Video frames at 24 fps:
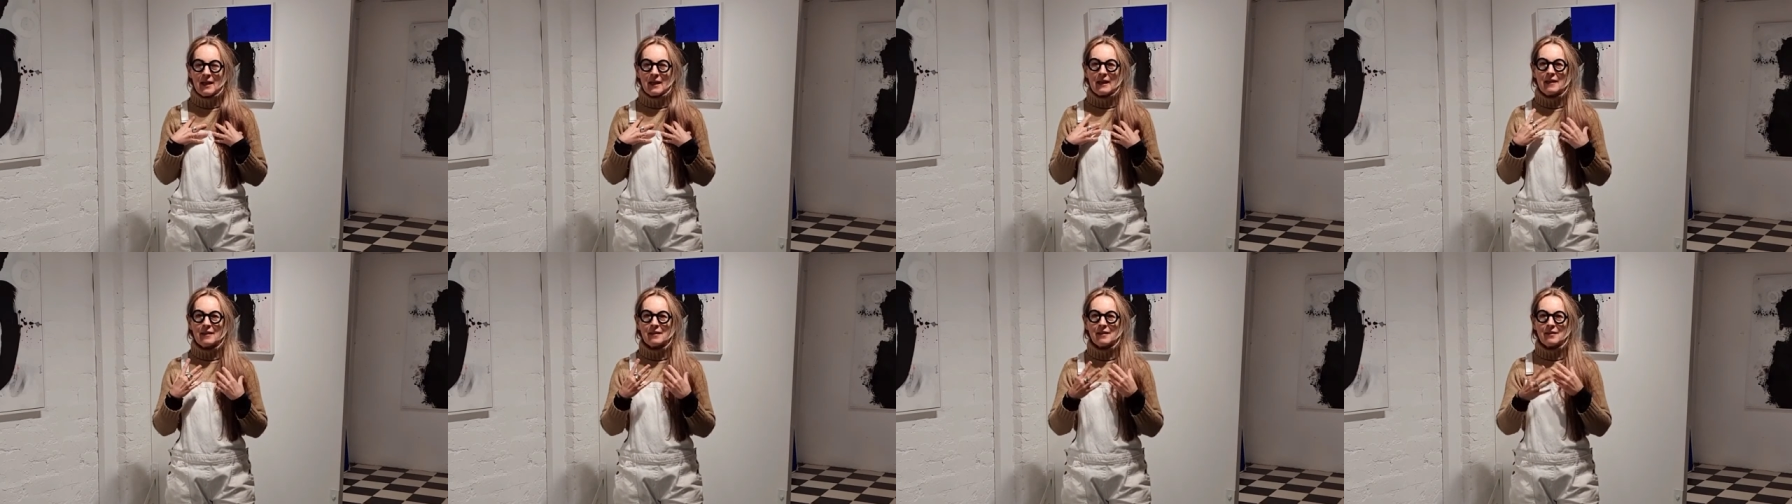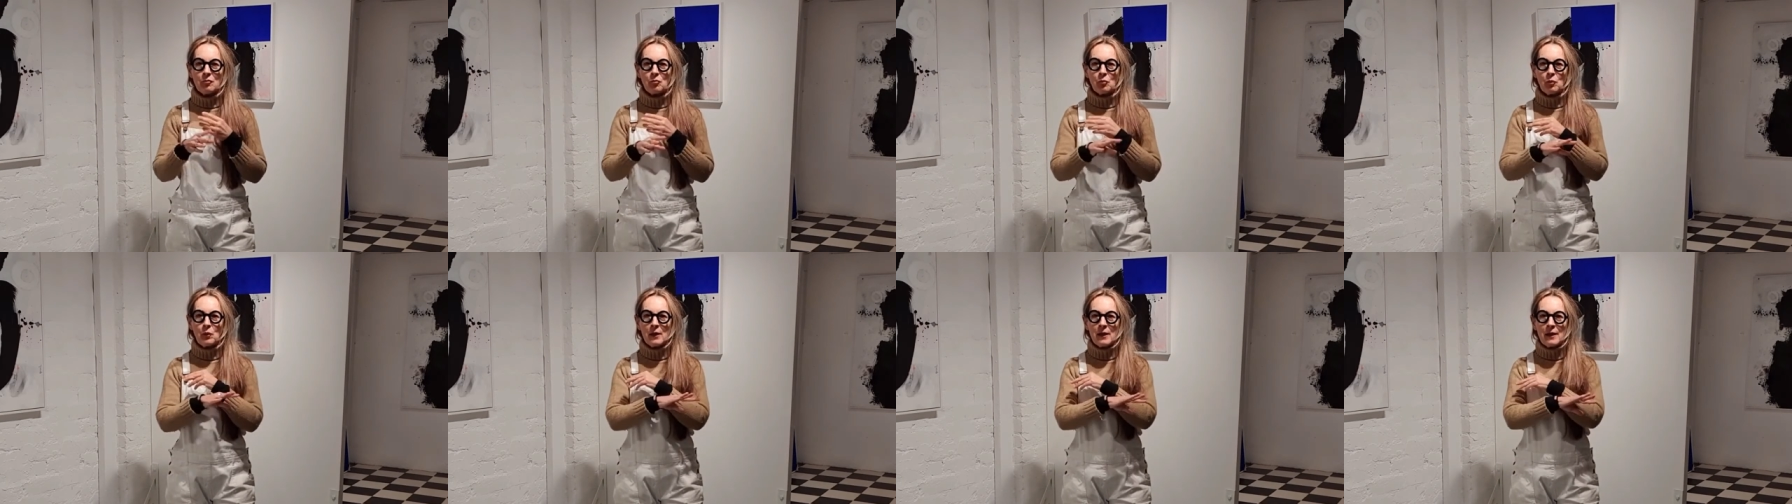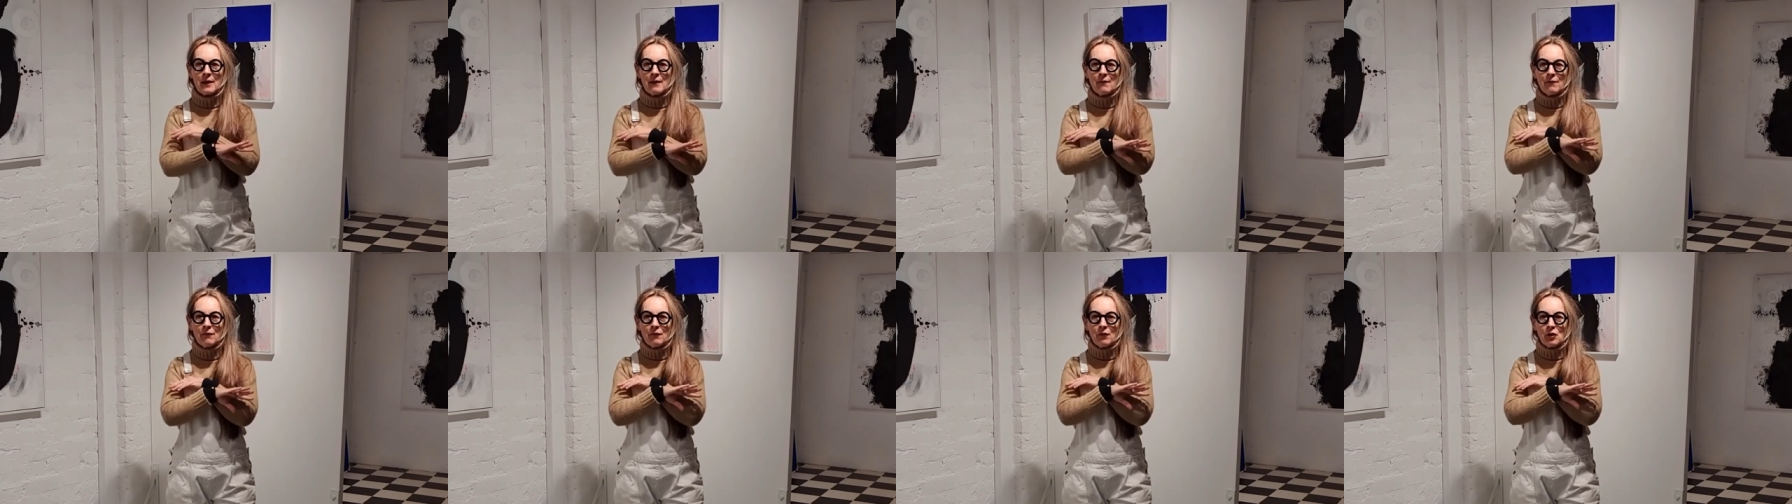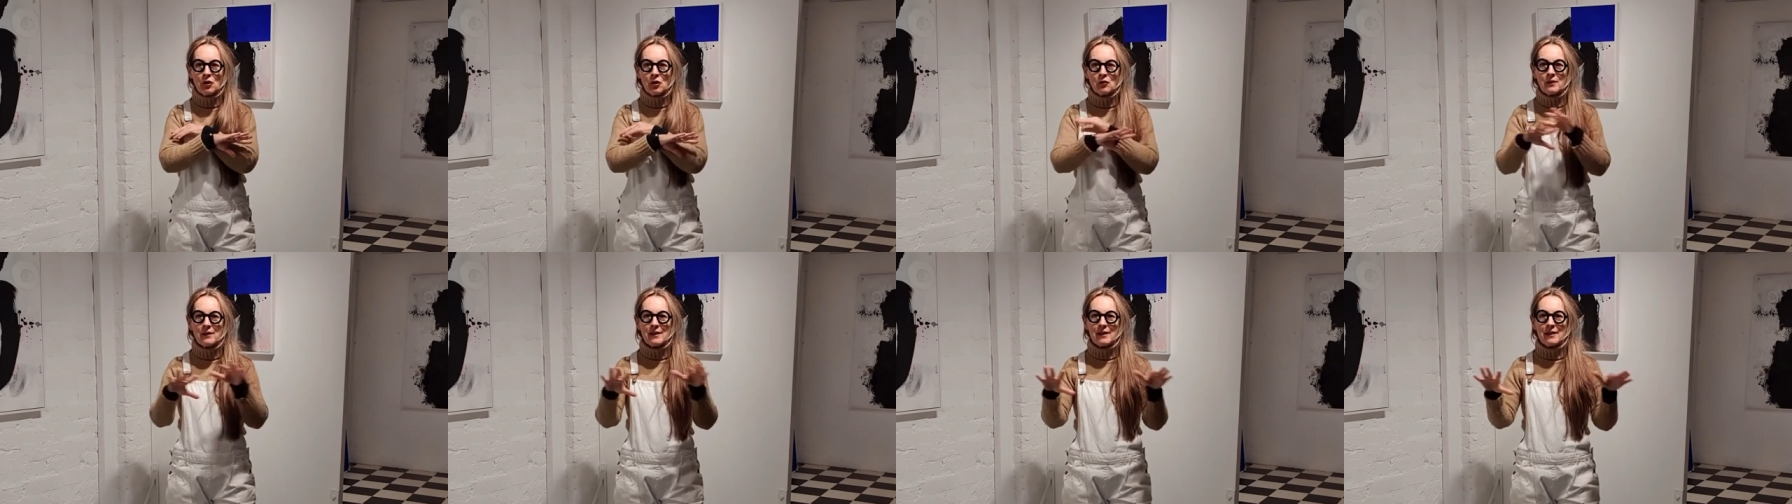It's whatever
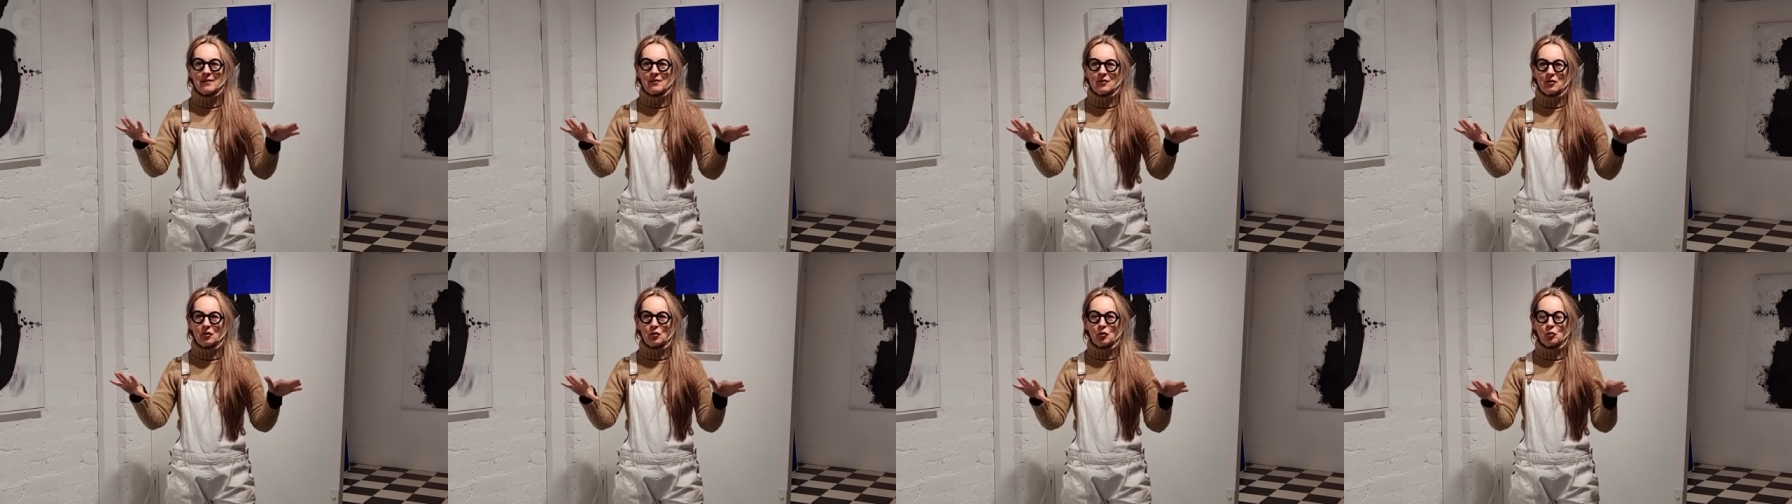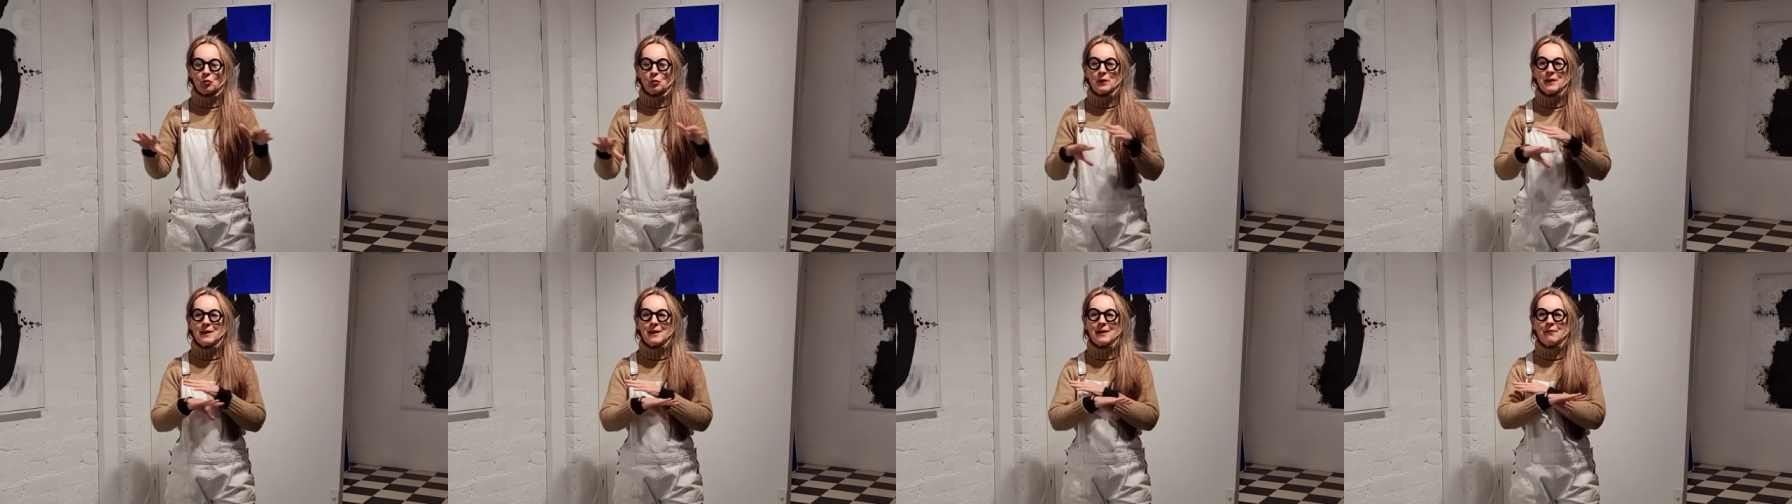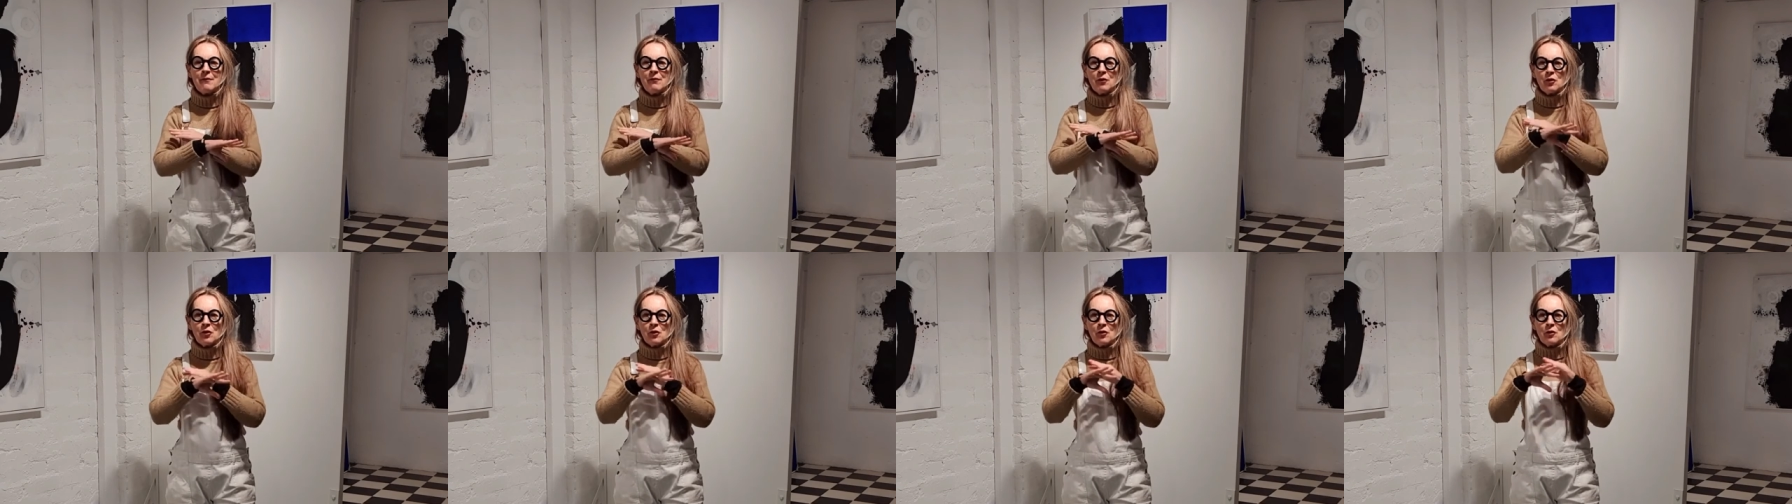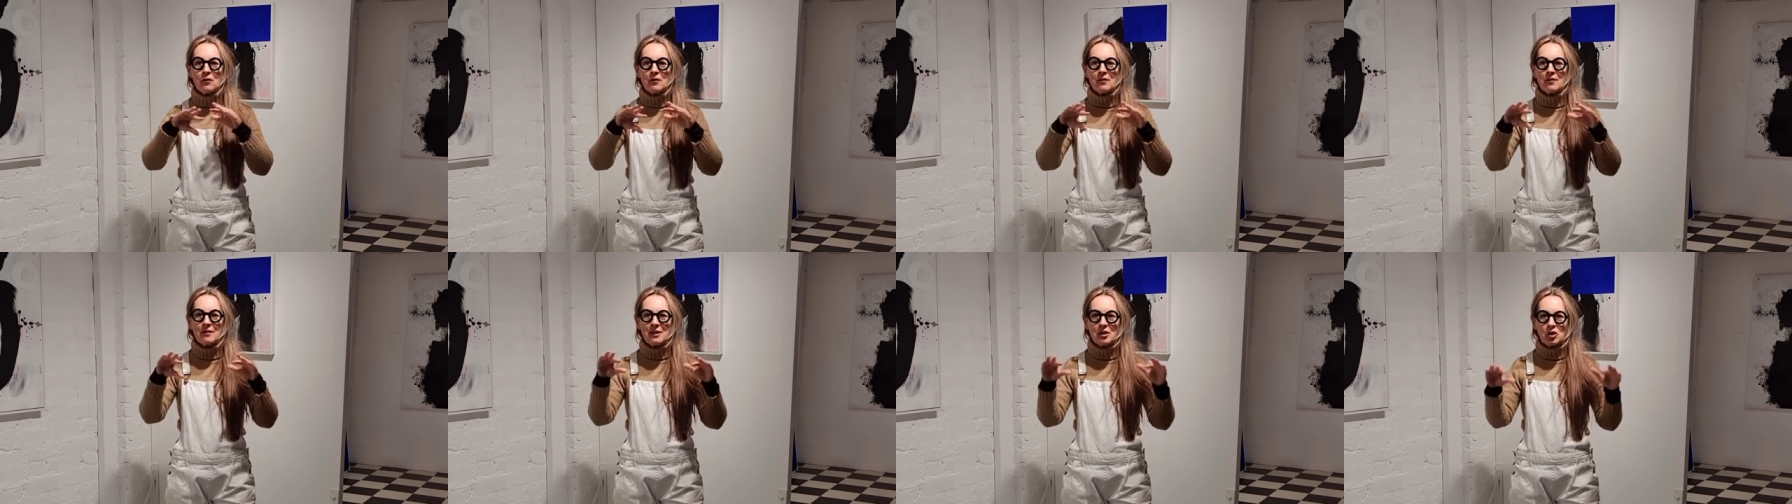your desert, whatever your
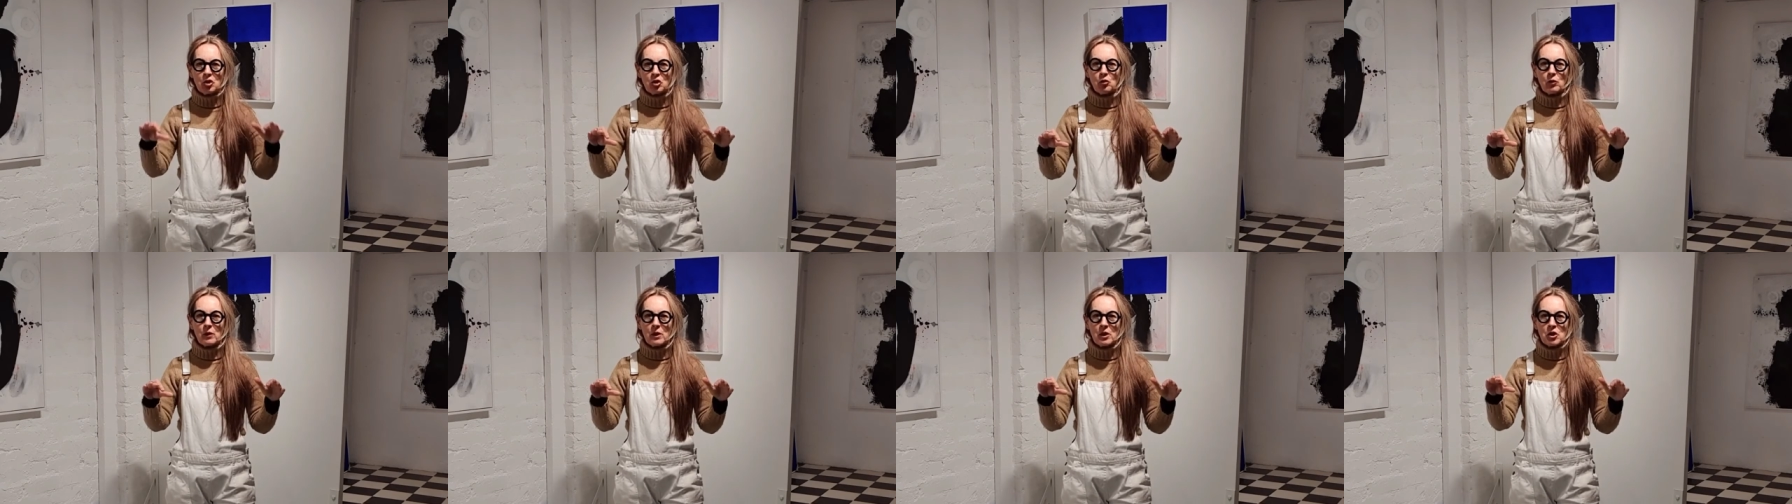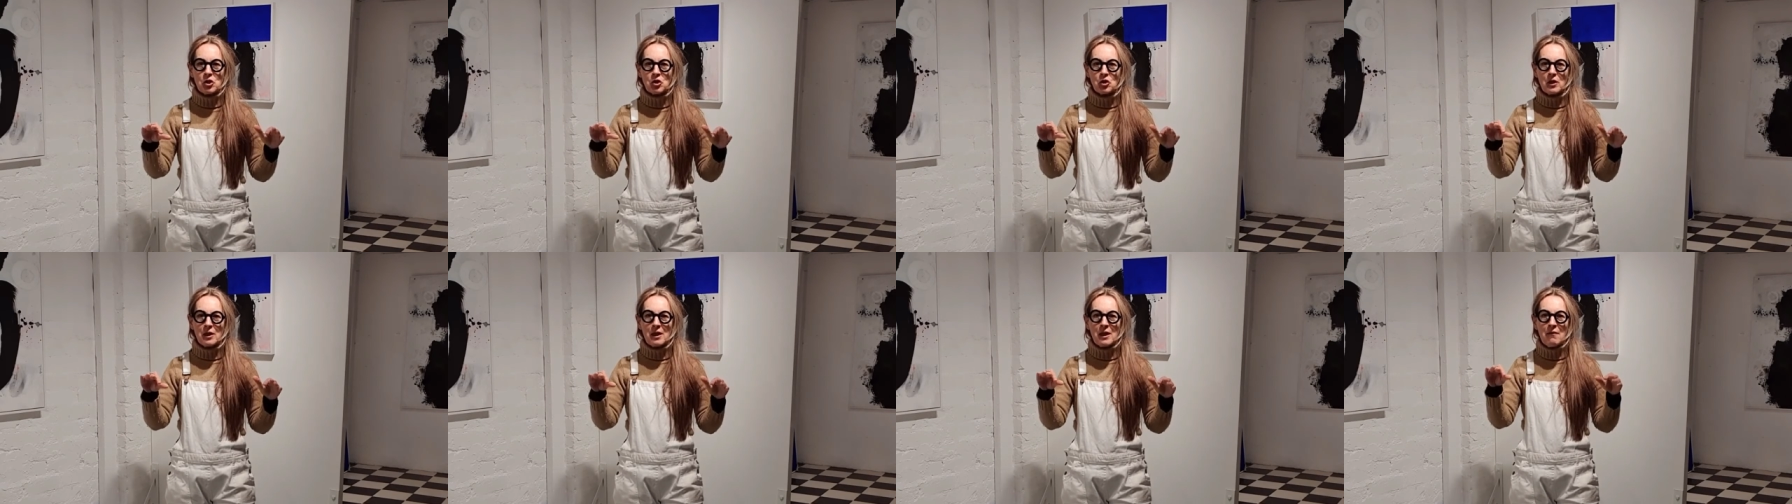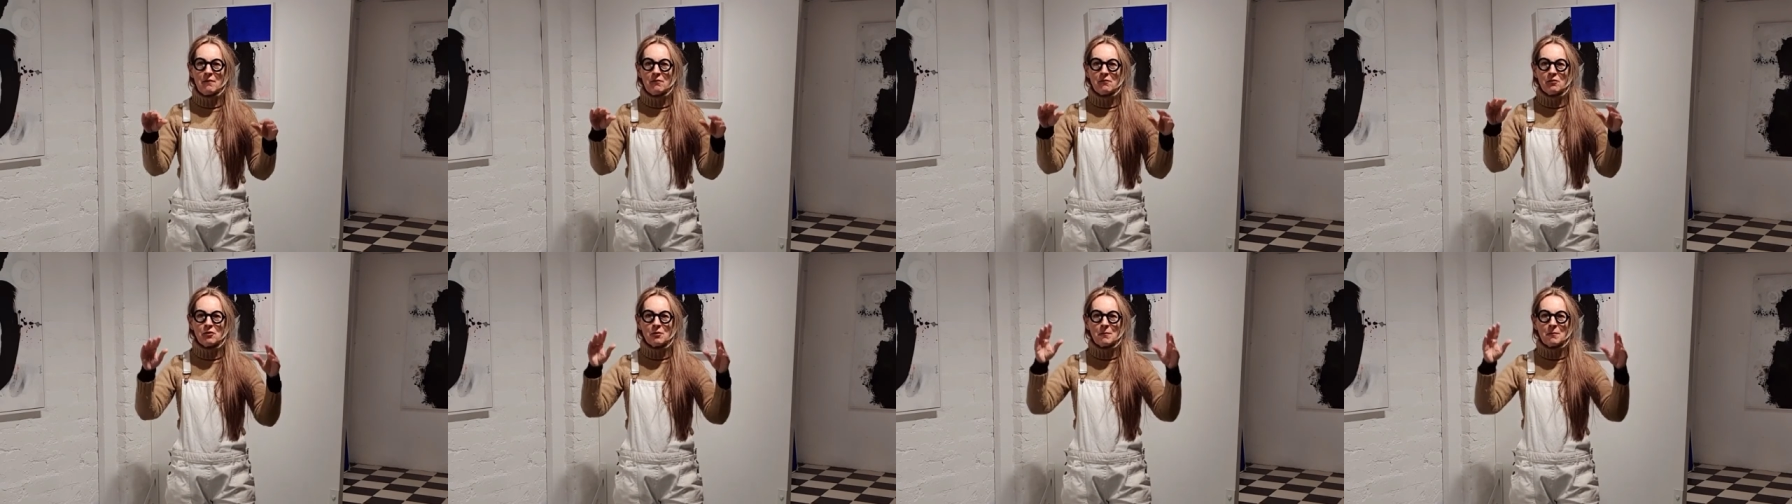situation, even the